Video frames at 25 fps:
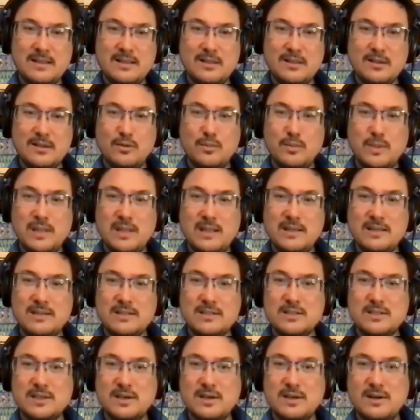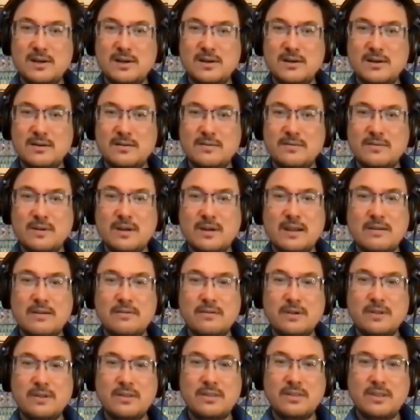there'll be a song for
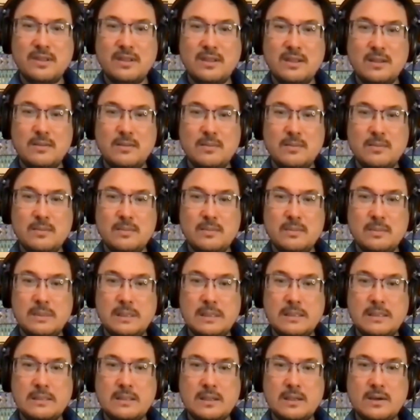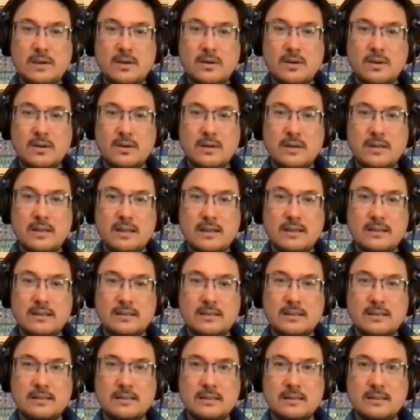every theme in the card deck
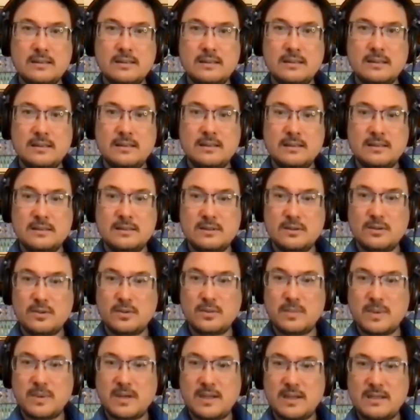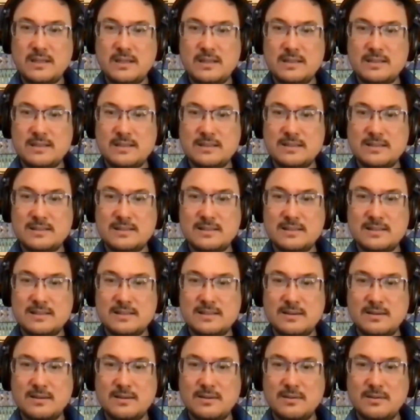to remind us,
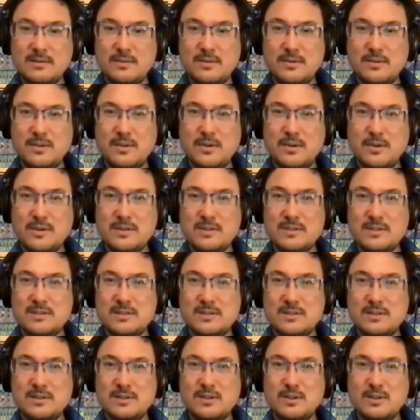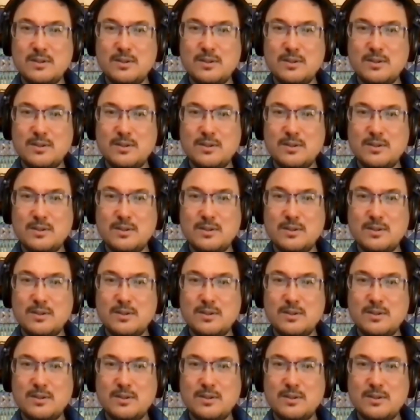whether it's